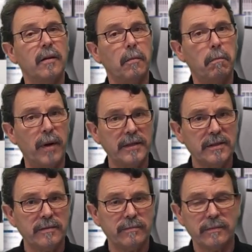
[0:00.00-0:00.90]

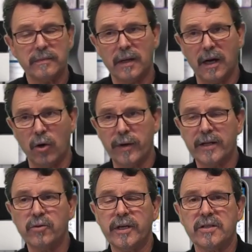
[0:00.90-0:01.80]
But our
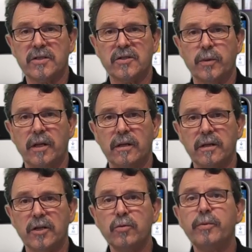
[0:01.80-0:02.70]
actuators as well
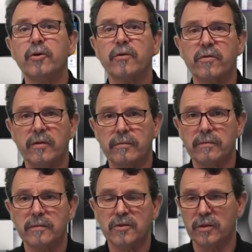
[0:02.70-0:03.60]
can do both.
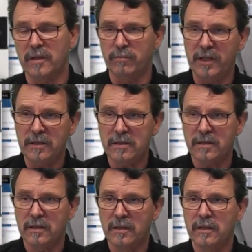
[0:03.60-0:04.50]
So that means
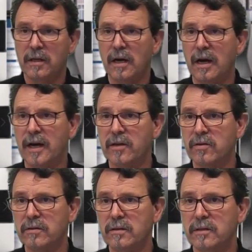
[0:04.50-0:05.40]

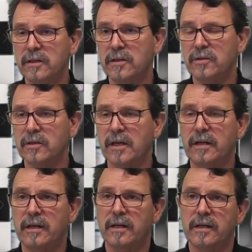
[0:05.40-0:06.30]
either you
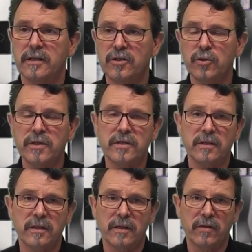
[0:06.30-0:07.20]
can use
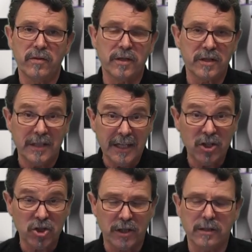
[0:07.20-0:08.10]

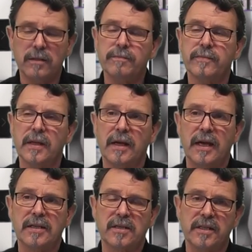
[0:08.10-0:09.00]
each channel
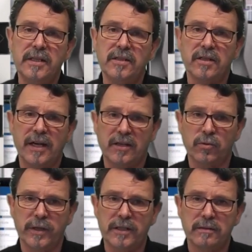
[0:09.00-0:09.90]
as a heating
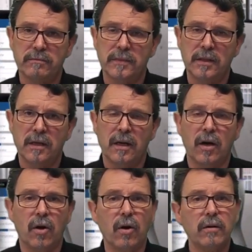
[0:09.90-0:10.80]
actuator,
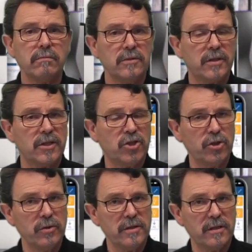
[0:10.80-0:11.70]
or you can
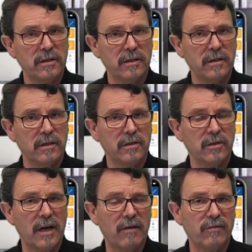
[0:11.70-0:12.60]
choose you
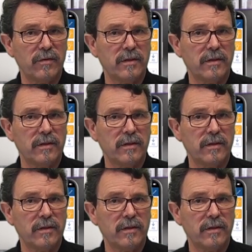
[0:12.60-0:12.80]
have